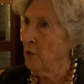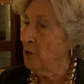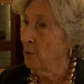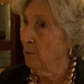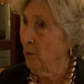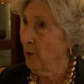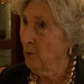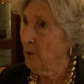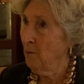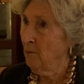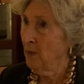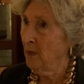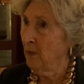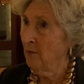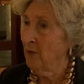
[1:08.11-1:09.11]
You put the
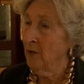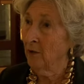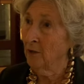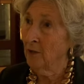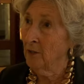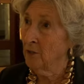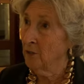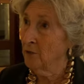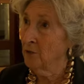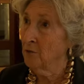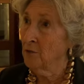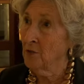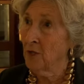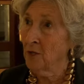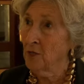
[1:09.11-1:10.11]
money there and then you
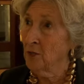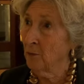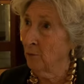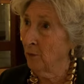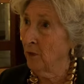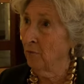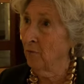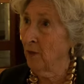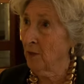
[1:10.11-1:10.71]
do just a brief